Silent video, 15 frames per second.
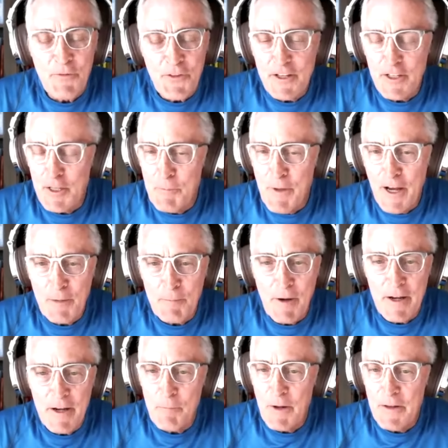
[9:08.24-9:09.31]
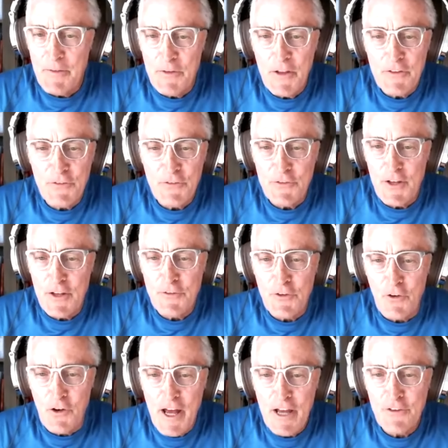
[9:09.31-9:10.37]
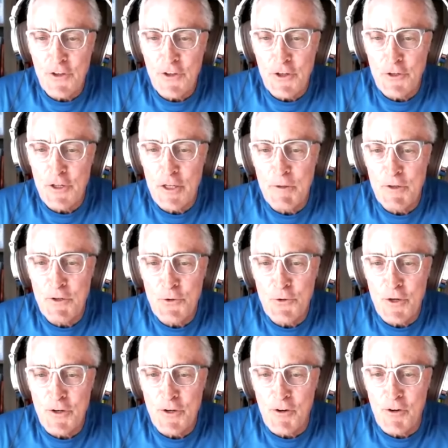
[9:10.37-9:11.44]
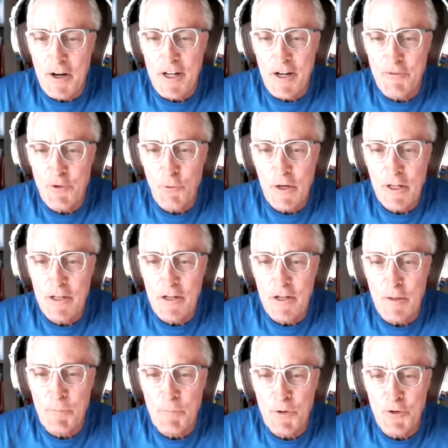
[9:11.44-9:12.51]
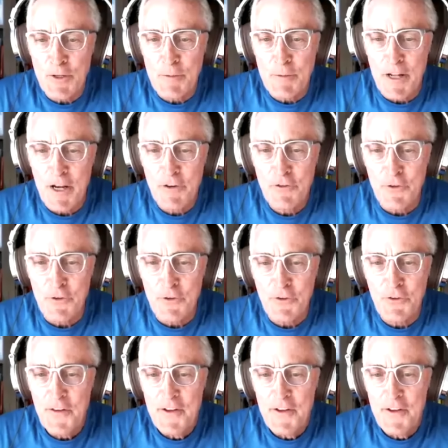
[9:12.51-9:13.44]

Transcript: thinking in the back of my head, man, that's that's the last thing you need to be doing right now. If you want to get on the podium in nationals,